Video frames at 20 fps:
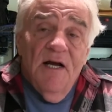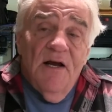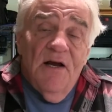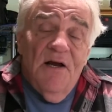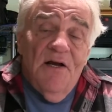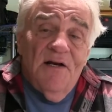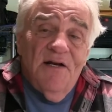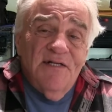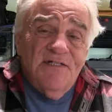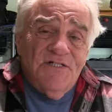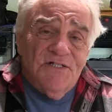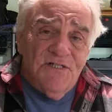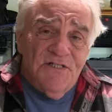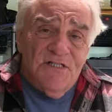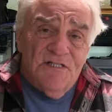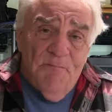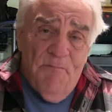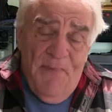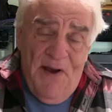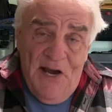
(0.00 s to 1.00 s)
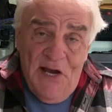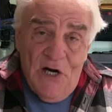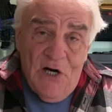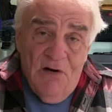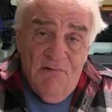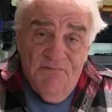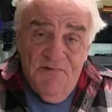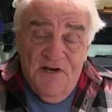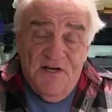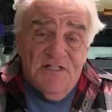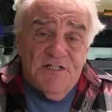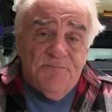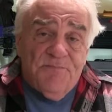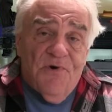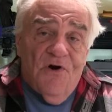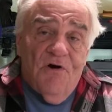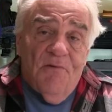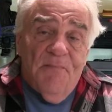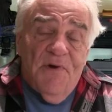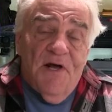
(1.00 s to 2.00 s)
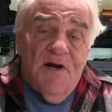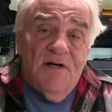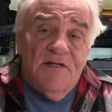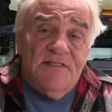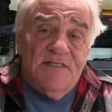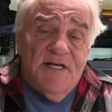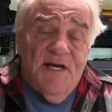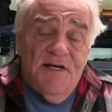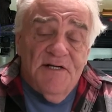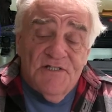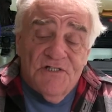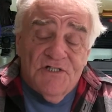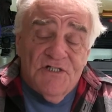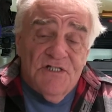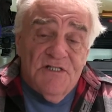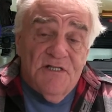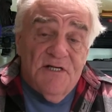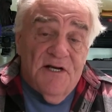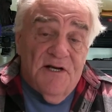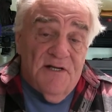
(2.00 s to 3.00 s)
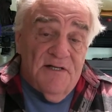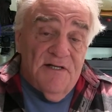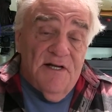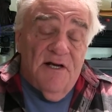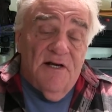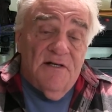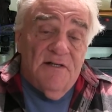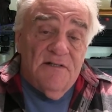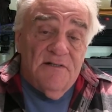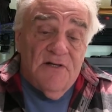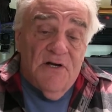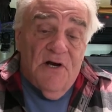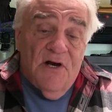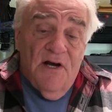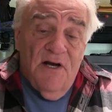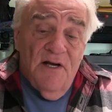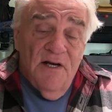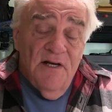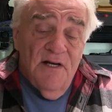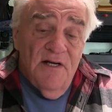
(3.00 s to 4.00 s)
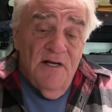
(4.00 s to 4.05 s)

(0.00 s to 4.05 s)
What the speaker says: And it's just a matter of experimentation, and